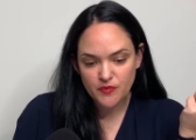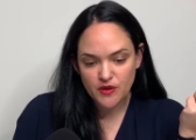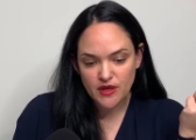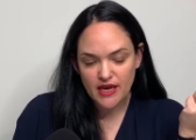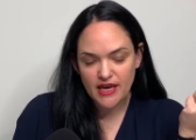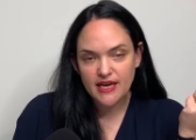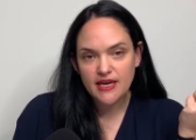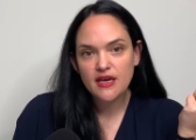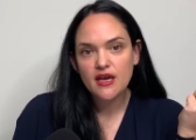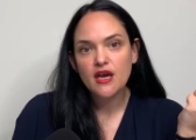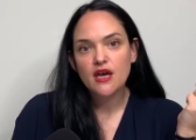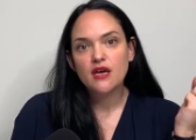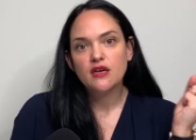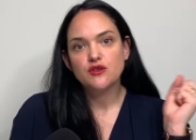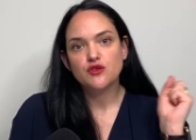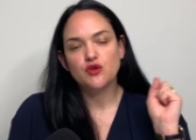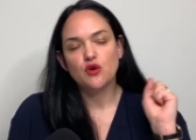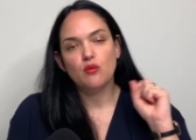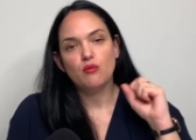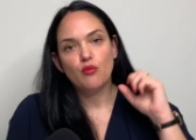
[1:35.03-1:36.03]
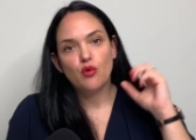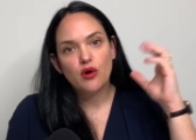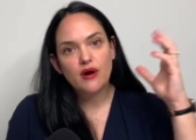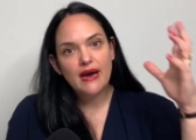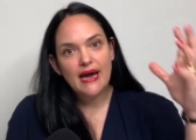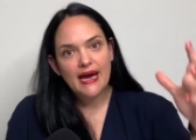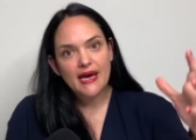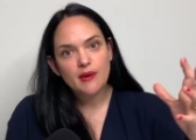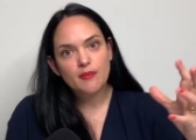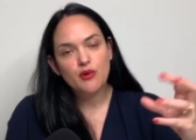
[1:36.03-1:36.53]
Okay, so more
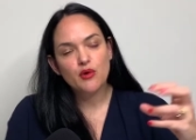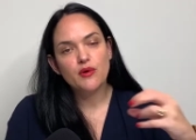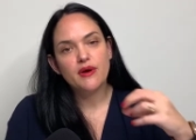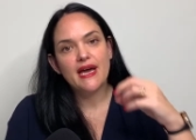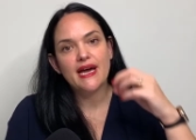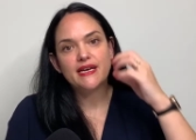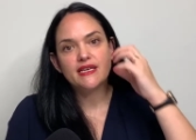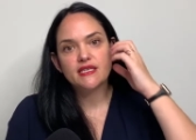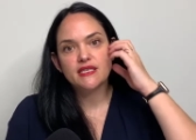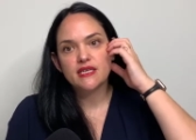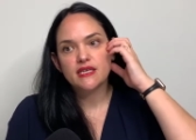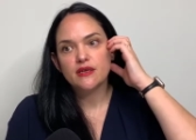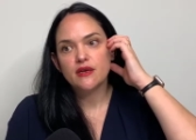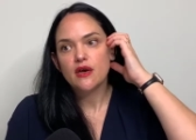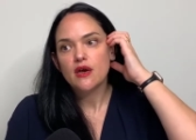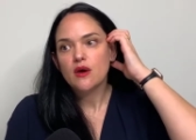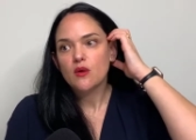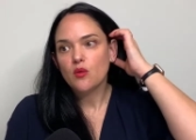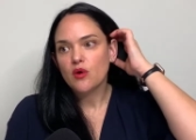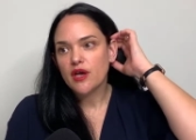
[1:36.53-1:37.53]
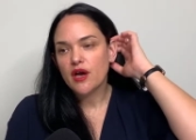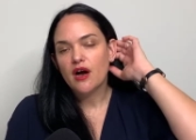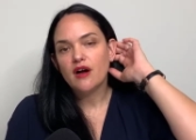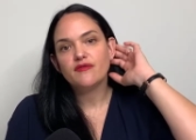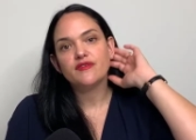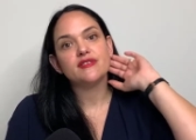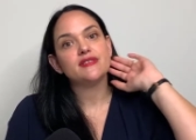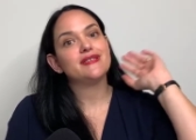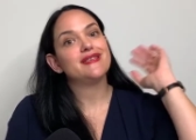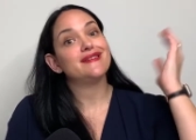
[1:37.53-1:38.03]
adiponectin, we
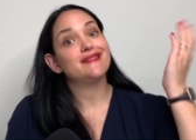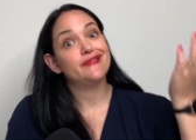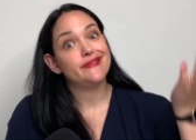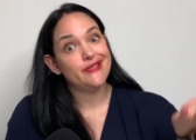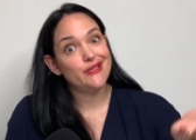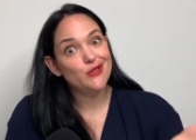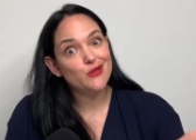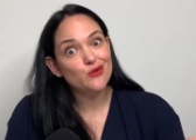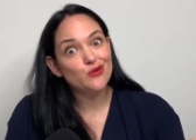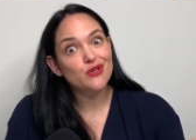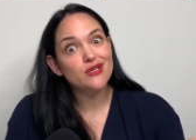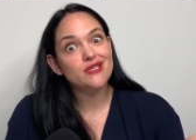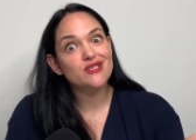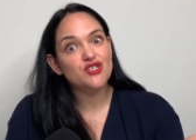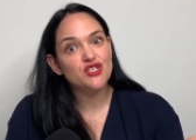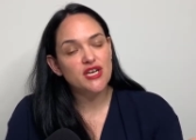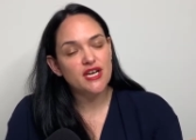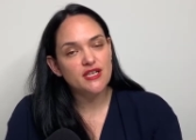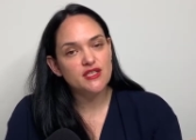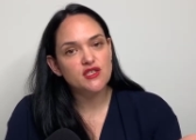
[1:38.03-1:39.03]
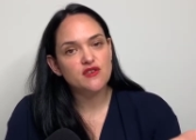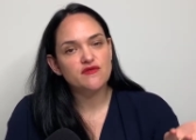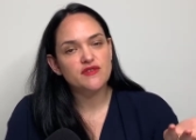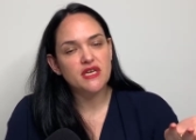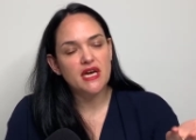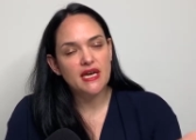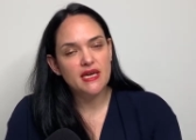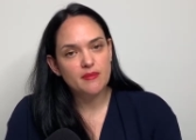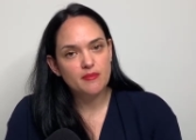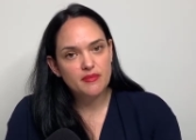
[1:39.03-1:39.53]
often see a decreased chance of
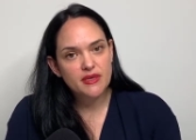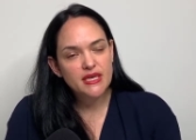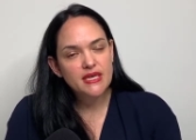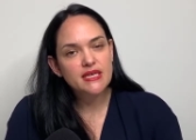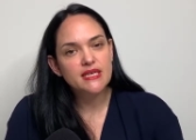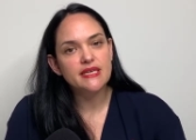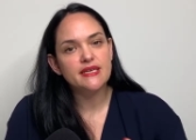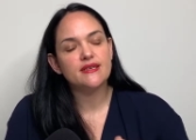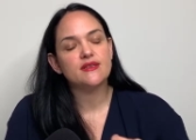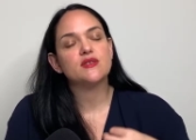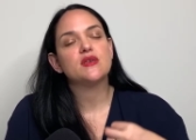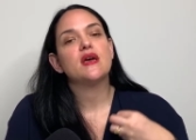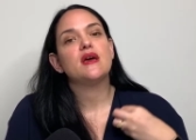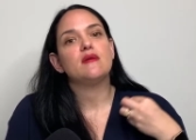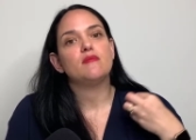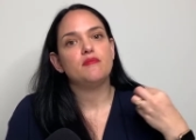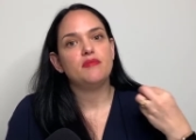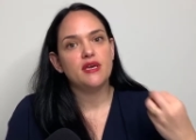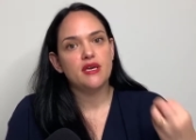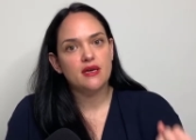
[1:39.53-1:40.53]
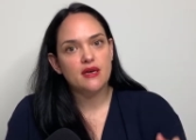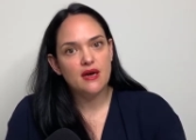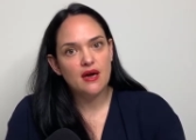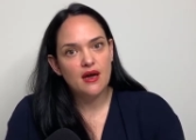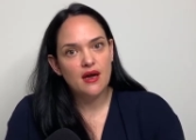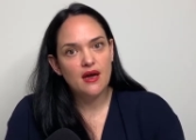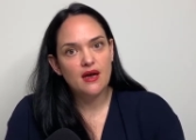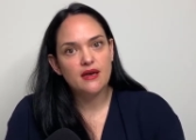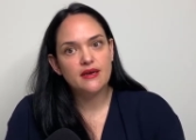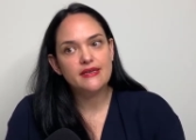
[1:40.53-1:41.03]
diabetes
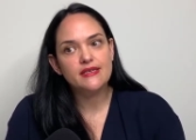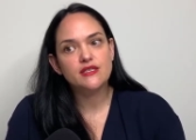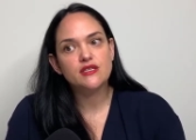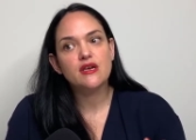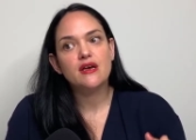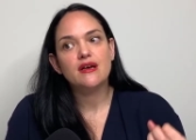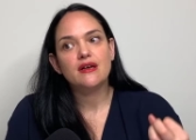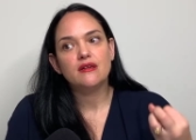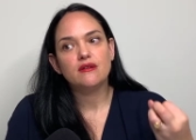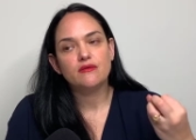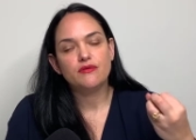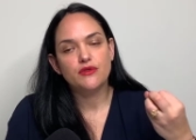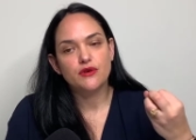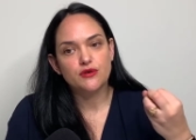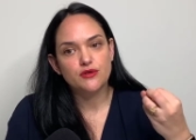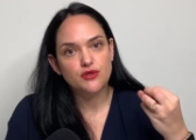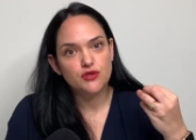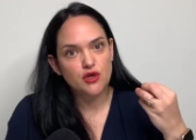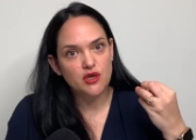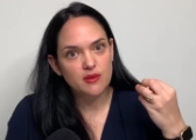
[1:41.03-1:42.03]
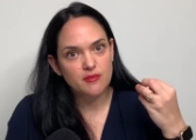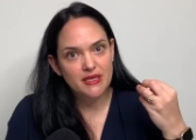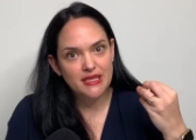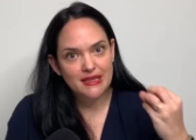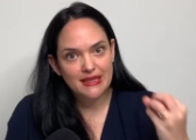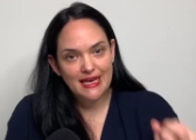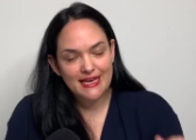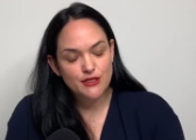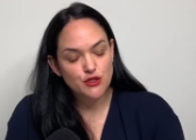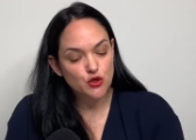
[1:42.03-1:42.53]
because there's going to be
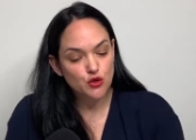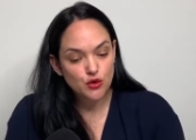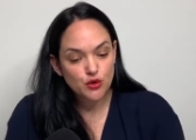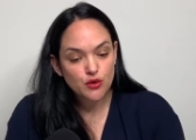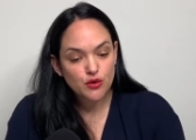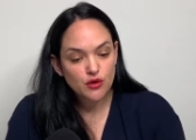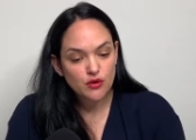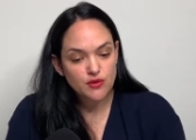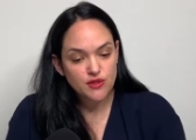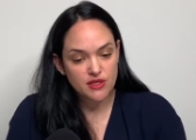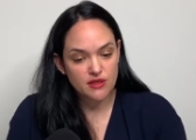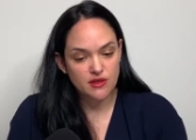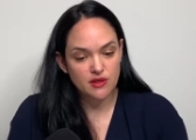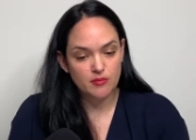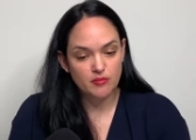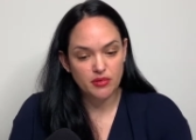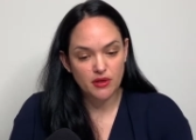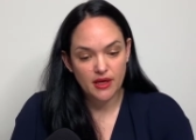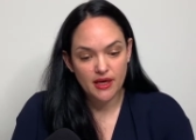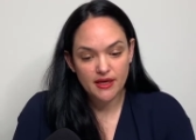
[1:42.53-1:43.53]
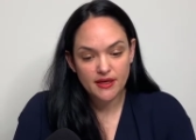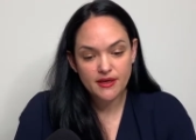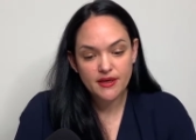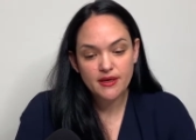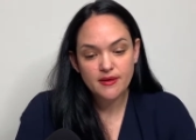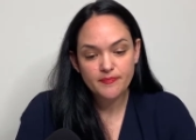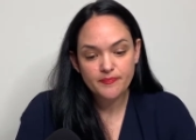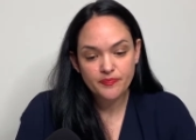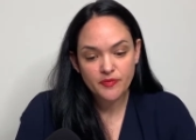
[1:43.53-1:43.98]
less glucose in the blood,